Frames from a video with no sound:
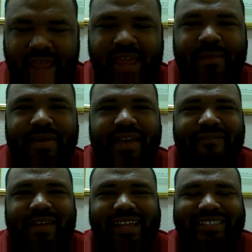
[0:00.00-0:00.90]
Hey
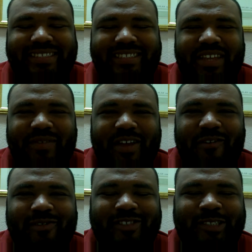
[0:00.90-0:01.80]
NBA fans, this is Stephen
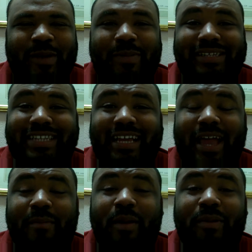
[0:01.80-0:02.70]
here from
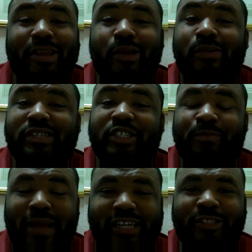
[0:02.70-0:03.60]
JustMyPicks.com and I'm bringing you a
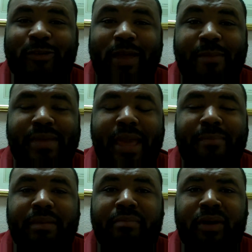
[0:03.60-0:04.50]
special
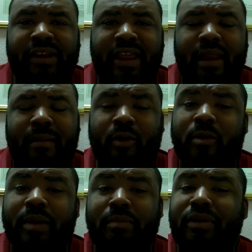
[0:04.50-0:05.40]
NBA beat breakdown. I'm
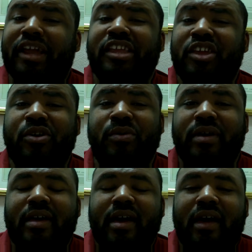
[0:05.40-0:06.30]
going to be bringing
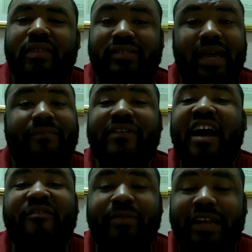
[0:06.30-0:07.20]
you the top
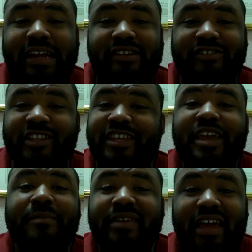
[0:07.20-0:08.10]
five players in
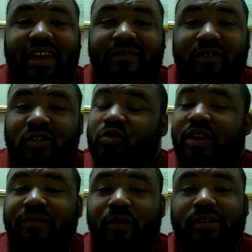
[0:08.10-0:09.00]
the NBA for the
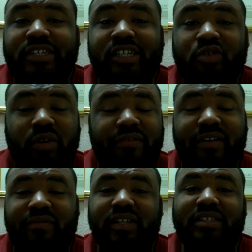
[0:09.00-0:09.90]

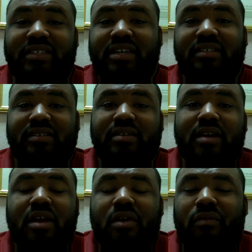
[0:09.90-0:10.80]
2014-2015 season.
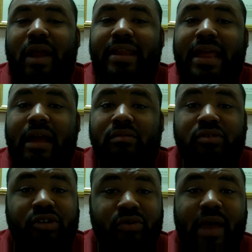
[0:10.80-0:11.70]
Right now,
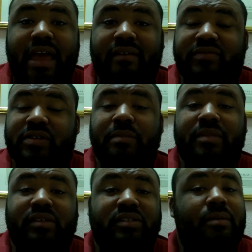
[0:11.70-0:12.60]
you do have
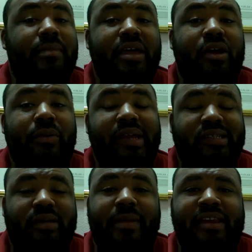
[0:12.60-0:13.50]
some that some may agree,
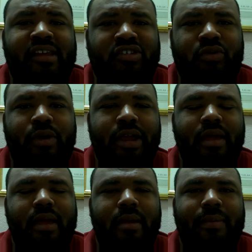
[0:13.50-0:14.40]
some may disagree,
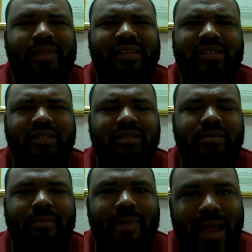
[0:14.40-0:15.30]
but this
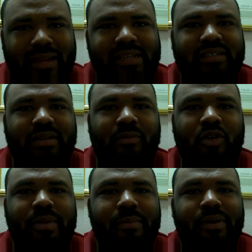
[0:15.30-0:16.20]
is my list I'm
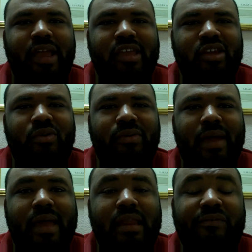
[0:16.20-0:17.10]
going to be bringing
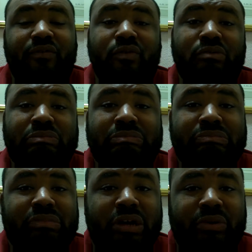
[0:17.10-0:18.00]
you and if you
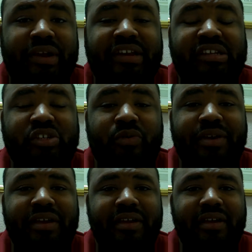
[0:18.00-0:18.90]
Agree,
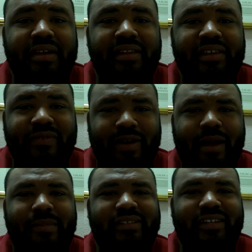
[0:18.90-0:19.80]
disagree? Leave your
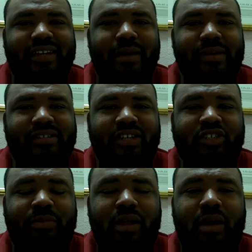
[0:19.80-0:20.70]
comments in the comment
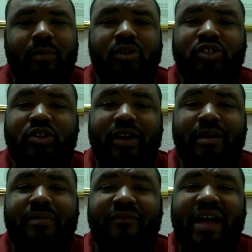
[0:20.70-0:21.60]
section below. I'm going to start
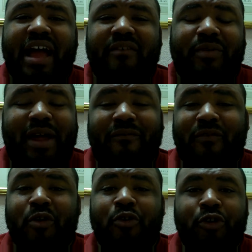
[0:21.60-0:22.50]
at number five. Without
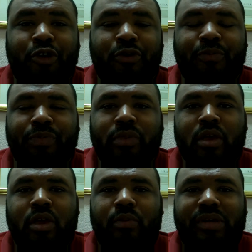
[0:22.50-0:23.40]
further ado,
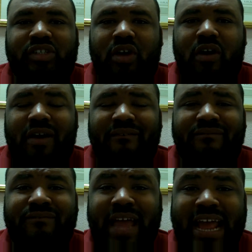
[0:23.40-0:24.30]
we saw
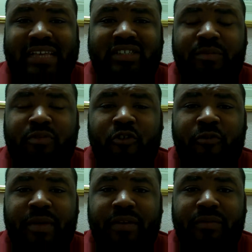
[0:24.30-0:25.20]
vast
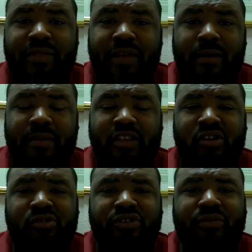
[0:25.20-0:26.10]
improvement with him in the
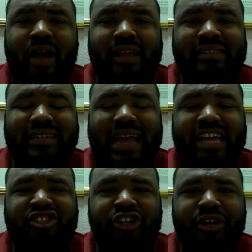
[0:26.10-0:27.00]
Houston Rockets
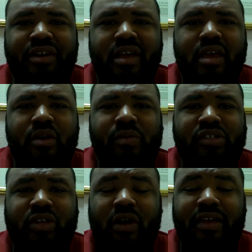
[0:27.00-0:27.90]
last year. We
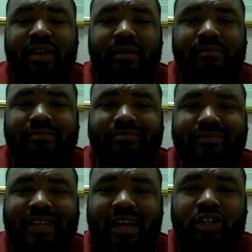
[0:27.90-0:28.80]
saw him
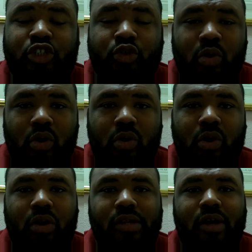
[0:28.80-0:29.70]
kind of struggle
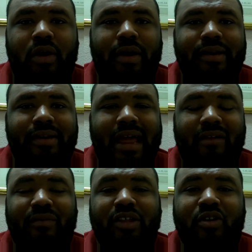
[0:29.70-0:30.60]
early on,
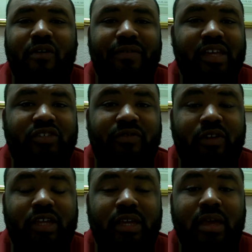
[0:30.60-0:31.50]
not really know if he's
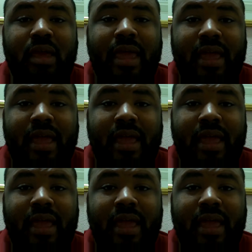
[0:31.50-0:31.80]
fully